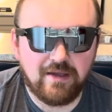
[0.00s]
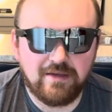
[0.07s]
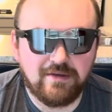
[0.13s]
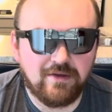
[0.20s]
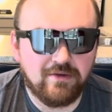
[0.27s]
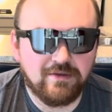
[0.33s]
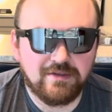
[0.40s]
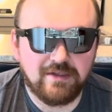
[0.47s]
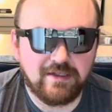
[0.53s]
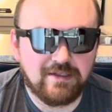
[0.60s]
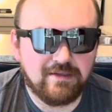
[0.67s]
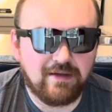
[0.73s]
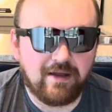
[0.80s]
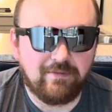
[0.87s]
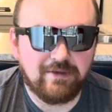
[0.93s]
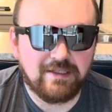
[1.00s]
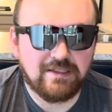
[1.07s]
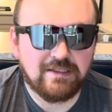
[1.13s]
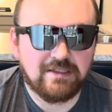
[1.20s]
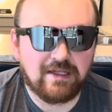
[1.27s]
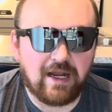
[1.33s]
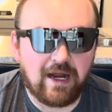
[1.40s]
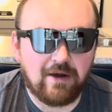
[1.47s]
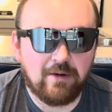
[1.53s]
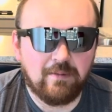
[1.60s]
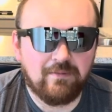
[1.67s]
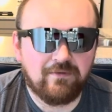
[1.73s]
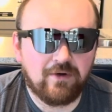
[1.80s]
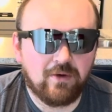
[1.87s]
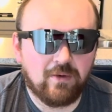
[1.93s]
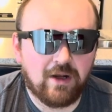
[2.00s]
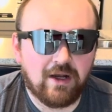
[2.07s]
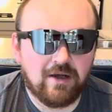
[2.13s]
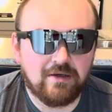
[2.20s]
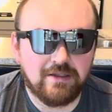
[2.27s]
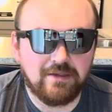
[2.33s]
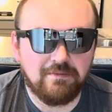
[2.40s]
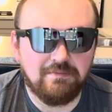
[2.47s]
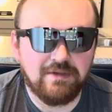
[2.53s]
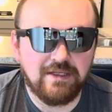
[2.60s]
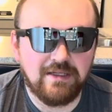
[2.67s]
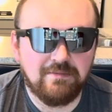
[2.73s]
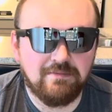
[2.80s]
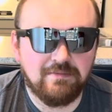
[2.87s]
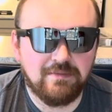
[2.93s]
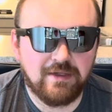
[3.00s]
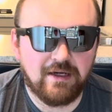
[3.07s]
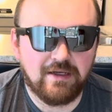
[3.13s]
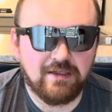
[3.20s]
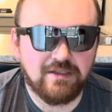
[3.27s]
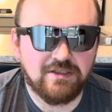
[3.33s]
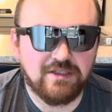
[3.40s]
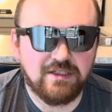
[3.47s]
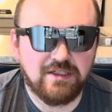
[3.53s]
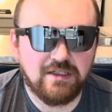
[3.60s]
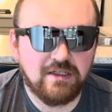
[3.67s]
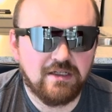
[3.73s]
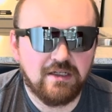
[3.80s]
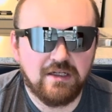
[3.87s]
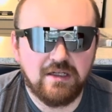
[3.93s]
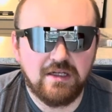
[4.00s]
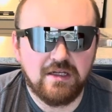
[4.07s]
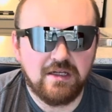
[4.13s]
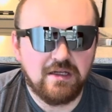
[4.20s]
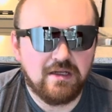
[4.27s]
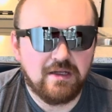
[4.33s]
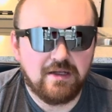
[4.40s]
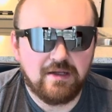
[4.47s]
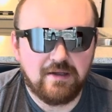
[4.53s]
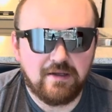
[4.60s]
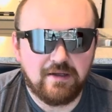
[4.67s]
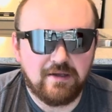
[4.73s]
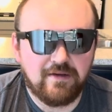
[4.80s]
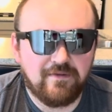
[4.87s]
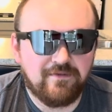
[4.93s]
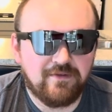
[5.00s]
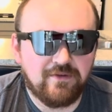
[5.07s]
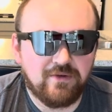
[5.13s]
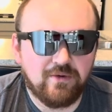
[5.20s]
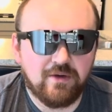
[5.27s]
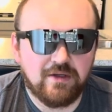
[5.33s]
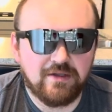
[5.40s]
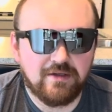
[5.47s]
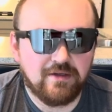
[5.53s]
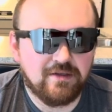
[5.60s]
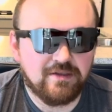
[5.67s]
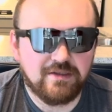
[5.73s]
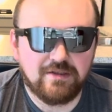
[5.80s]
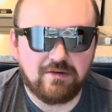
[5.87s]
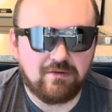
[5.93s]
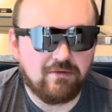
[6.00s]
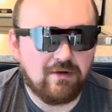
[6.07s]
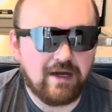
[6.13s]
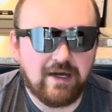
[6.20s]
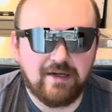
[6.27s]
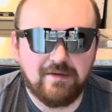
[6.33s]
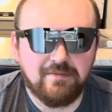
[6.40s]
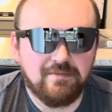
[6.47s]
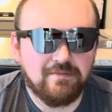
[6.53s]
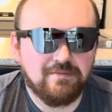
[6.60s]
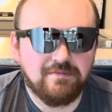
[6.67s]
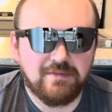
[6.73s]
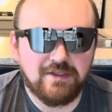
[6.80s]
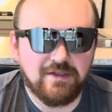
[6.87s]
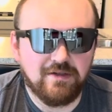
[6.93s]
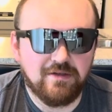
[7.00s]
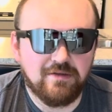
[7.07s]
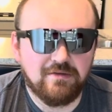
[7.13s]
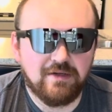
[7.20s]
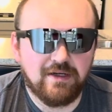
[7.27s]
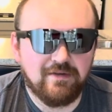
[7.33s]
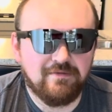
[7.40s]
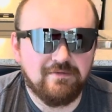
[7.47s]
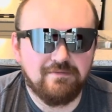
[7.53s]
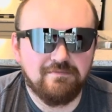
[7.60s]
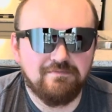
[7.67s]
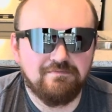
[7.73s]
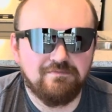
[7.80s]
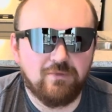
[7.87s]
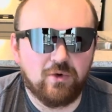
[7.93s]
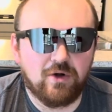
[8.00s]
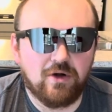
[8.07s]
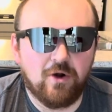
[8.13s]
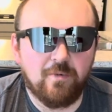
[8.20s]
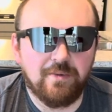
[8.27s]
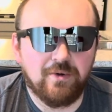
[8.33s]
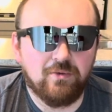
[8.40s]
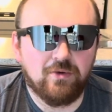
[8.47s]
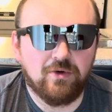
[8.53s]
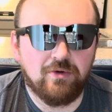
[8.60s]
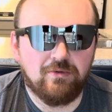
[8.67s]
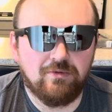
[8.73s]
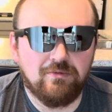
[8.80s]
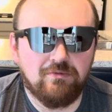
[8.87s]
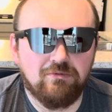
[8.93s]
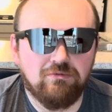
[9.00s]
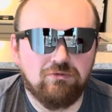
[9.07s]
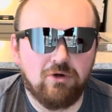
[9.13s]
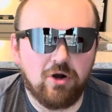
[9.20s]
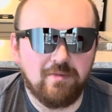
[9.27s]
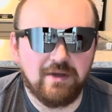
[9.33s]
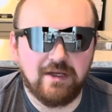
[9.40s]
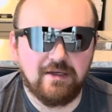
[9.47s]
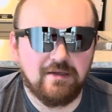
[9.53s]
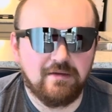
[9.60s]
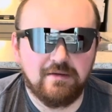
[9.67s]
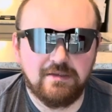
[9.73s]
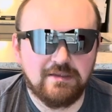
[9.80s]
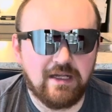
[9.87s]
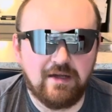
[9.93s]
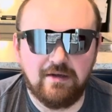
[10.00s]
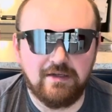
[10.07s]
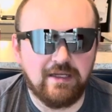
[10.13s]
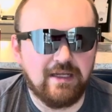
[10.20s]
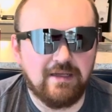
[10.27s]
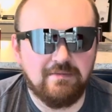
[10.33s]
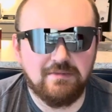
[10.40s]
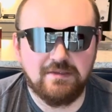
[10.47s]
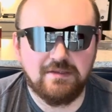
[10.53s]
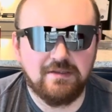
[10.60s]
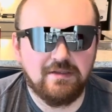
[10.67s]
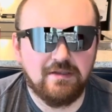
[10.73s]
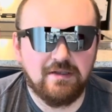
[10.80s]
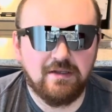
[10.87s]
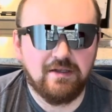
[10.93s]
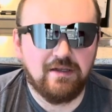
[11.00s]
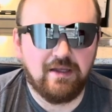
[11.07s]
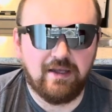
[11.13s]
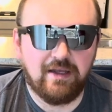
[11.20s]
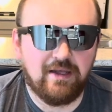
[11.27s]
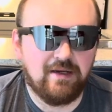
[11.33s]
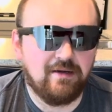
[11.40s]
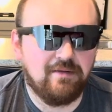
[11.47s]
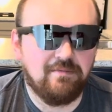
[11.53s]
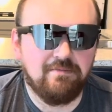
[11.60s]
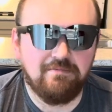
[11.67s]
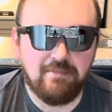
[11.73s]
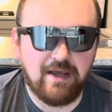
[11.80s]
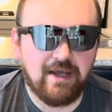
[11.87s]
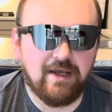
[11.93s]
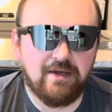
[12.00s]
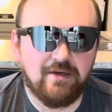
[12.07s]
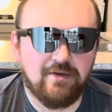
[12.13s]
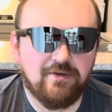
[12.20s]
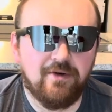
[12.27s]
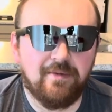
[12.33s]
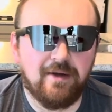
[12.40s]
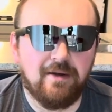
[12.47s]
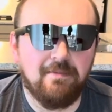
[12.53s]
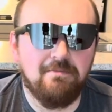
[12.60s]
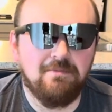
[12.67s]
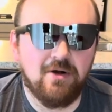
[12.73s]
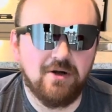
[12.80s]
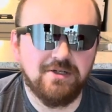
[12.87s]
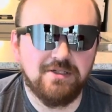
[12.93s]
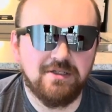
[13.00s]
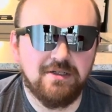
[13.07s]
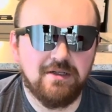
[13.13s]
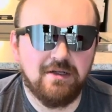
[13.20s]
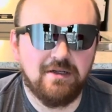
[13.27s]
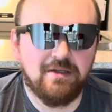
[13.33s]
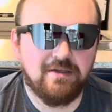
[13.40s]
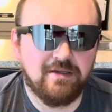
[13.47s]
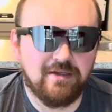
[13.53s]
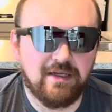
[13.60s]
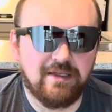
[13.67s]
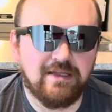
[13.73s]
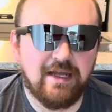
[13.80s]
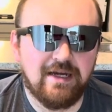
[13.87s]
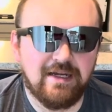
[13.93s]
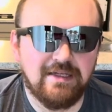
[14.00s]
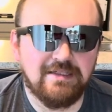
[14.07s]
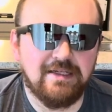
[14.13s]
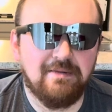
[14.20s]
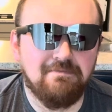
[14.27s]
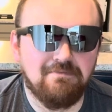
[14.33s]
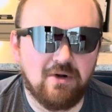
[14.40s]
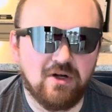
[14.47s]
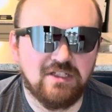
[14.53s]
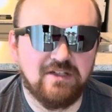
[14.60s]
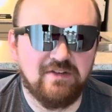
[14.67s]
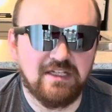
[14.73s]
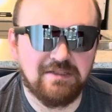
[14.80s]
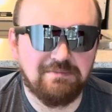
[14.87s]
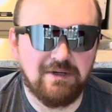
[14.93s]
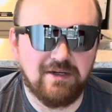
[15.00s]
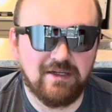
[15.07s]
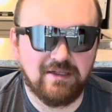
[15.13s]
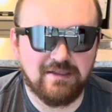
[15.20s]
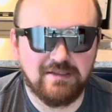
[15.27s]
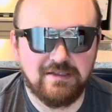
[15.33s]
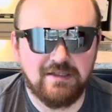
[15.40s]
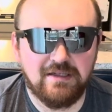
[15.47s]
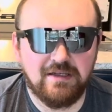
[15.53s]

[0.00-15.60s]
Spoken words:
Those, like, I played Skyrim for a while and Beam.ng and a few other just random, kind of more open world roaming style games. And man, you talk about immersion, like that is an immersive experience.